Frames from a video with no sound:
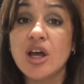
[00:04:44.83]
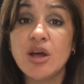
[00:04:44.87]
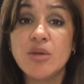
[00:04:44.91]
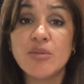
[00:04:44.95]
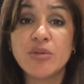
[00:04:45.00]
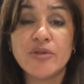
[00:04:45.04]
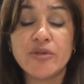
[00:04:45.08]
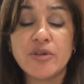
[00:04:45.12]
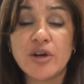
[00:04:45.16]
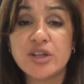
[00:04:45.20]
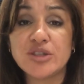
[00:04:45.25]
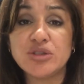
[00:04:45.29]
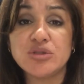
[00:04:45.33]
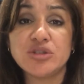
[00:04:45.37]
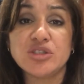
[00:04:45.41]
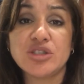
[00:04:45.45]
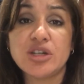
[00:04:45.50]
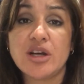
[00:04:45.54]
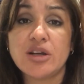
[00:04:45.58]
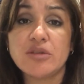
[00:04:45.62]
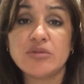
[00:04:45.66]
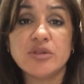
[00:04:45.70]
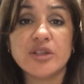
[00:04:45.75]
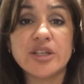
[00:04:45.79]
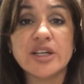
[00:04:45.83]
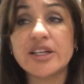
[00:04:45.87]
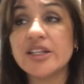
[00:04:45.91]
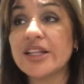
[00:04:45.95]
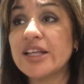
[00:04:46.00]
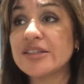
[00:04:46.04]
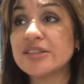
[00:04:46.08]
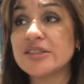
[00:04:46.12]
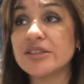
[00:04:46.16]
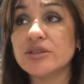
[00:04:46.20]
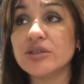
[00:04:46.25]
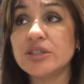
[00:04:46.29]
provide your child with a
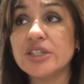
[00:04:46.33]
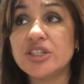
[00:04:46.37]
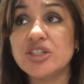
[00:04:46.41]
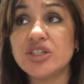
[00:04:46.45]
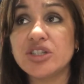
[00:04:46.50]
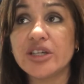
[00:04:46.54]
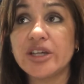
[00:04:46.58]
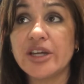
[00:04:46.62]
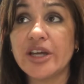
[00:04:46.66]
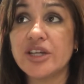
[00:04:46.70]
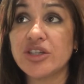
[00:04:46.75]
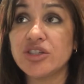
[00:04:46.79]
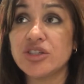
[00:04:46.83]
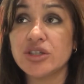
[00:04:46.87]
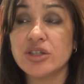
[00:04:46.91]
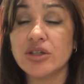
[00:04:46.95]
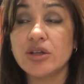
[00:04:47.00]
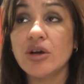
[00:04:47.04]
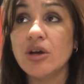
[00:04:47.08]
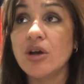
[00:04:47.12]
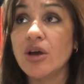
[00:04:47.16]
classical education.